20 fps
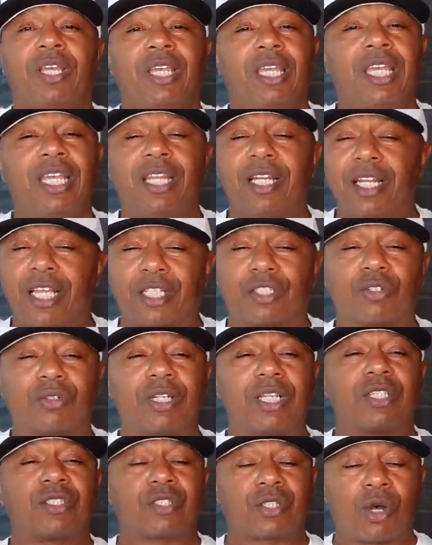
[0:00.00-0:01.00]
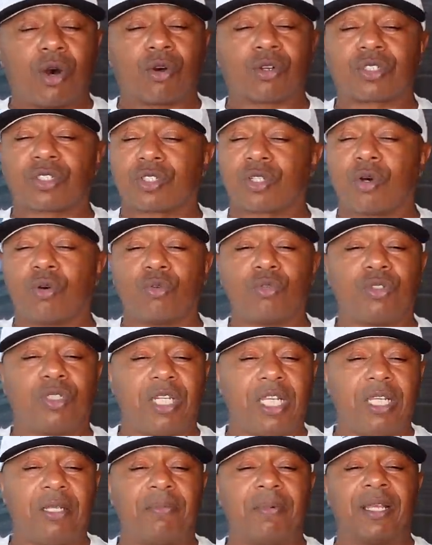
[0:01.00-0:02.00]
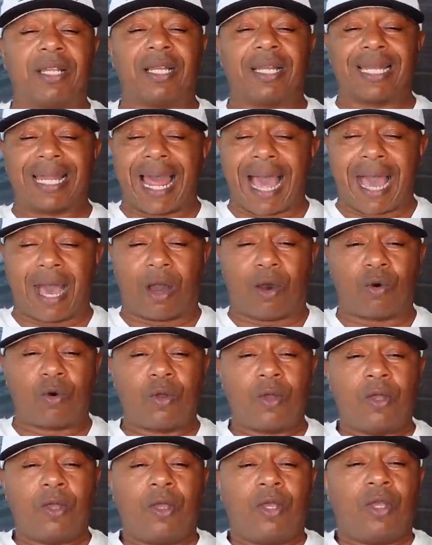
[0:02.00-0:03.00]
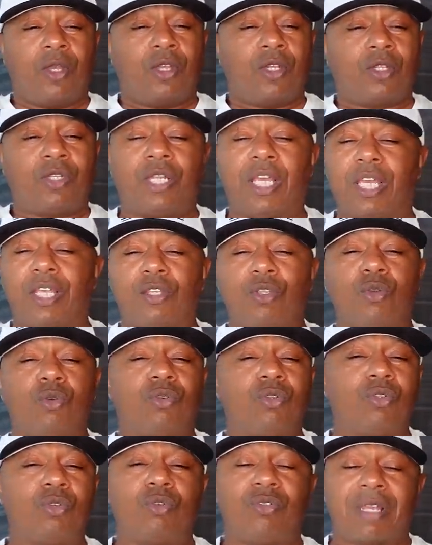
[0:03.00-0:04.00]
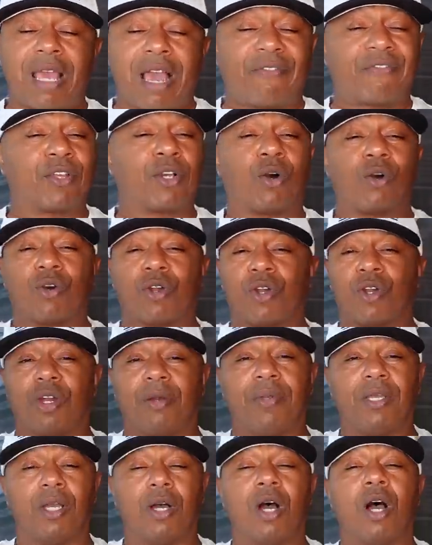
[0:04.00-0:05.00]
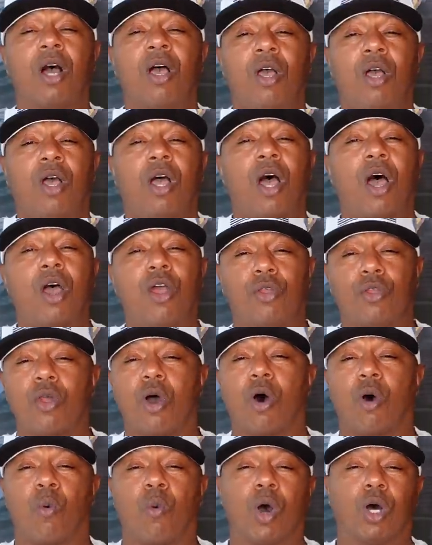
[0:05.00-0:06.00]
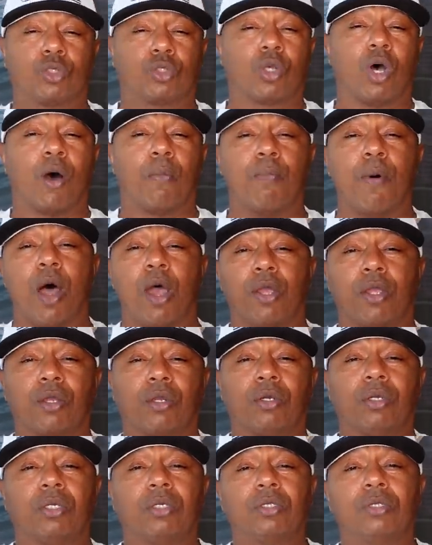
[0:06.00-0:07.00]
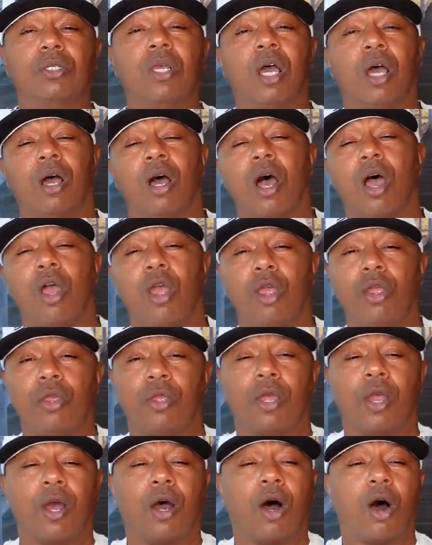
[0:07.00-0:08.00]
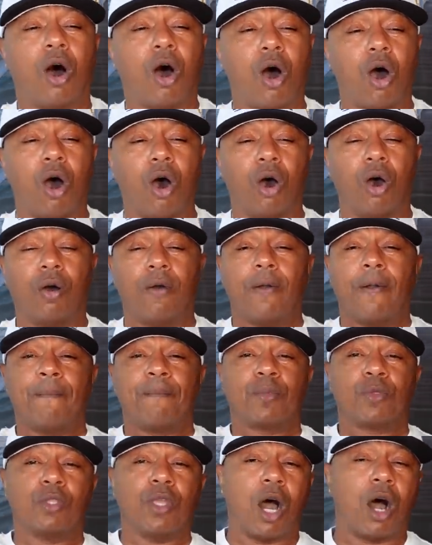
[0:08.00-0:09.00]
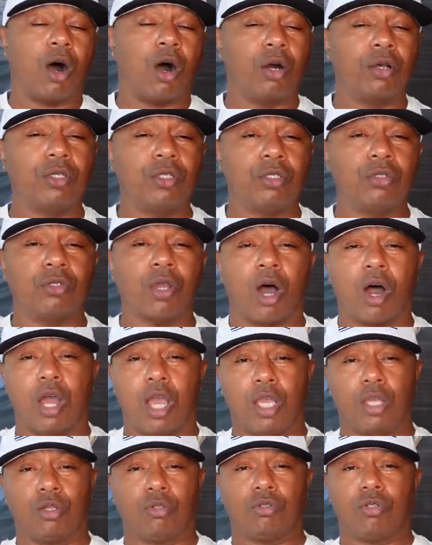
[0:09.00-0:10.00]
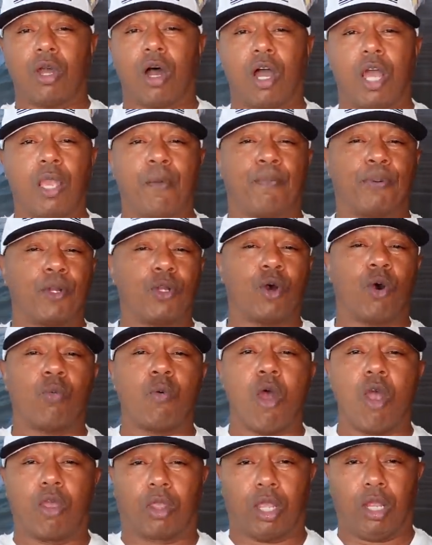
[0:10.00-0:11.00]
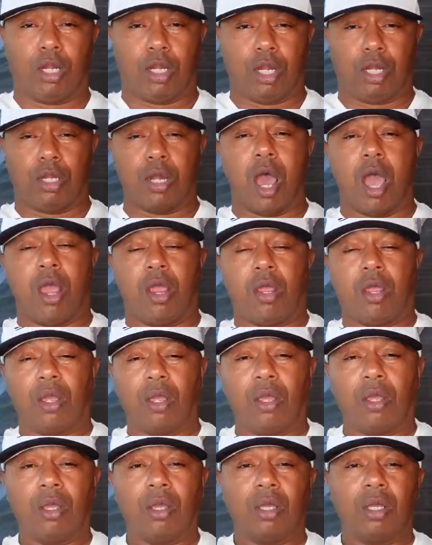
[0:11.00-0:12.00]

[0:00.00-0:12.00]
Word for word: He literally talks so deep and loud that you you definitely gonna hear him. Yeah. Hey yo, what's up, man? Yeah, hey, uh, y'all y'all ain't y'all ain't putting no work in today.